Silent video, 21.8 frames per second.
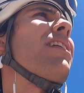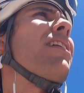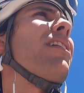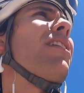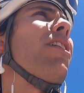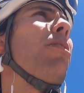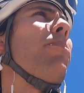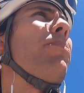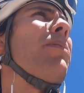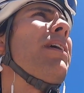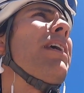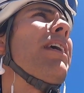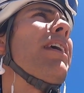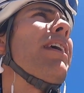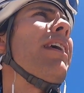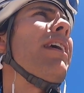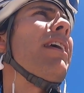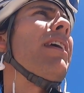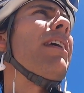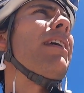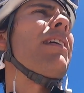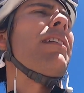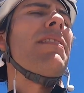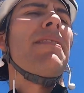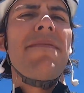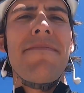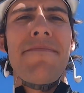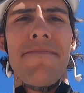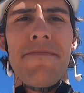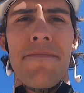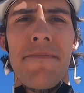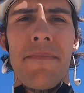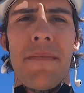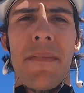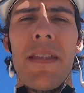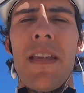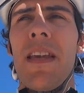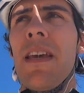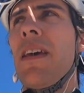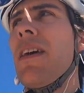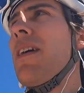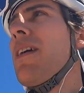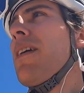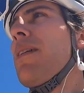little peak.
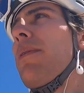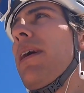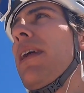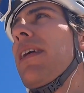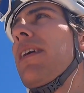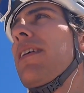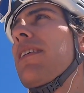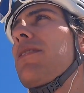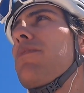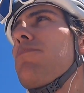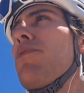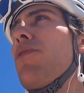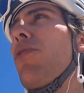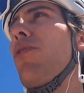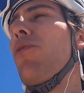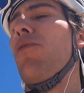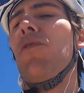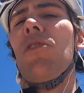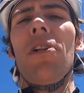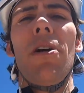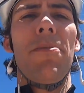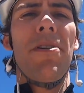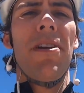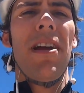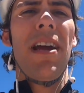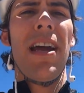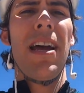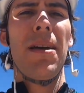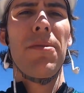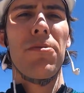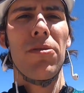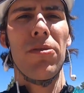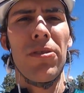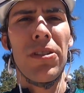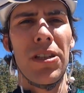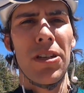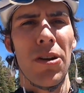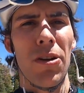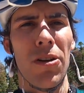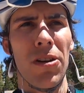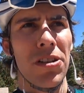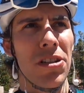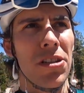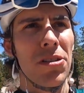But it's beautiful up here, absolutely
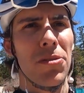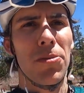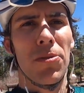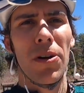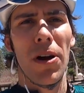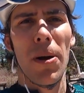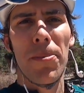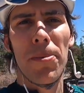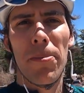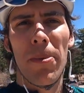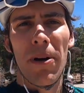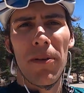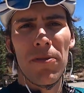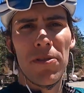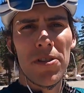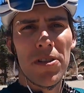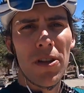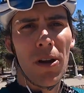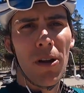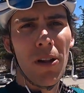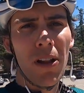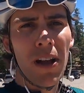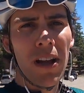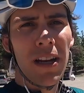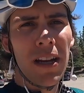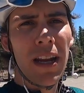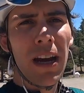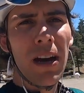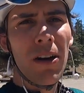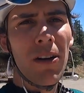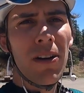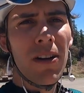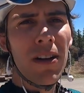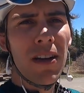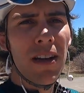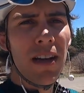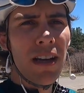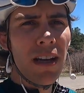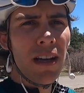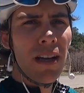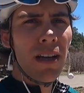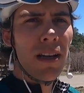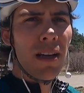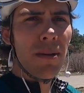gorgeous. We're up above the snow line now.
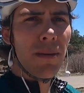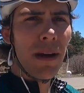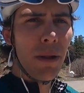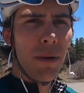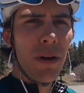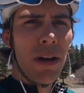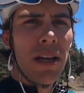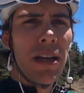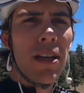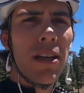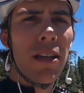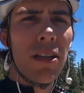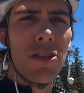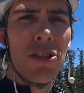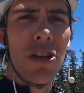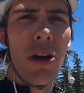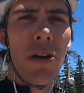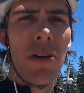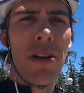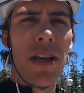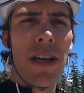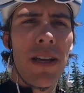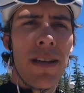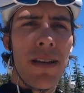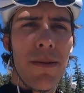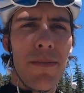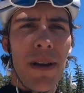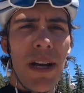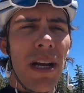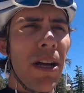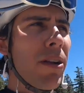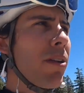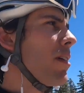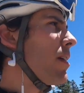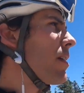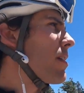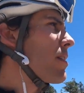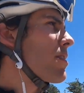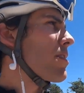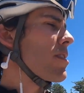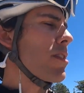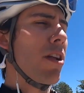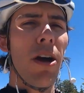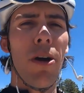By the way, joking about
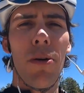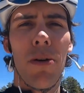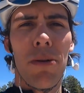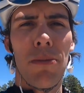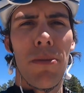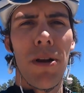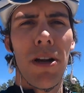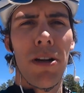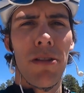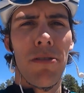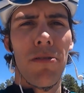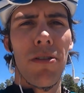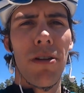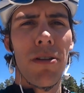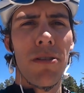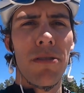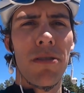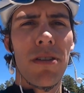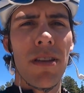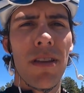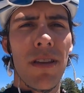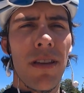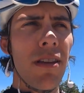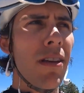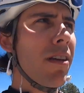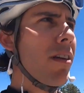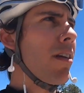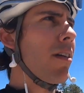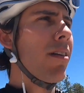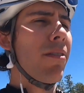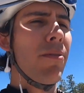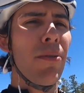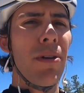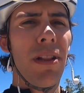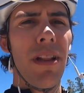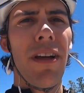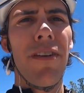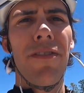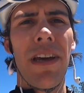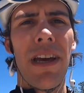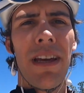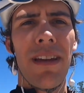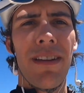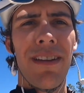snow and mud on the roads. We love
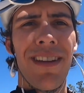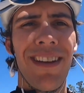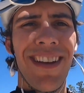that.